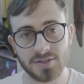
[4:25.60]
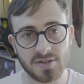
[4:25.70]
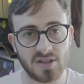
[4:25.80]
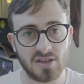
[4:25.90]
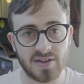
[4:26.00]

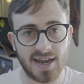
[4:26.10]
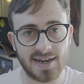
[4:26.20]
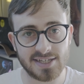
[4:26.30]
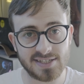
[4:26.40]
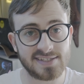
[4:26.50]
so that you can
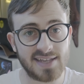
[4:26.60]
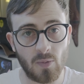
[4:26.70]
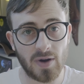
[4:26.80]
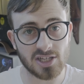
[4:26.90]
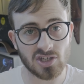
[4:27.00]
actually see
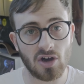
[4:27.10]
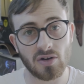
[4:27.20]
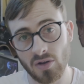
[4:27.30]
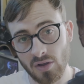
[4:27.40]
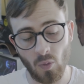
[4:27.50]
when it's
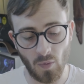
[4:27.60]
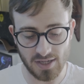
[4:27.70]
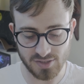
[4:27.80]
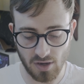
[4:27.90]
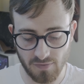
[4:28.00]
on, when
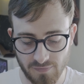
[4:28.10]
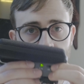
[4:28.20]
it's off.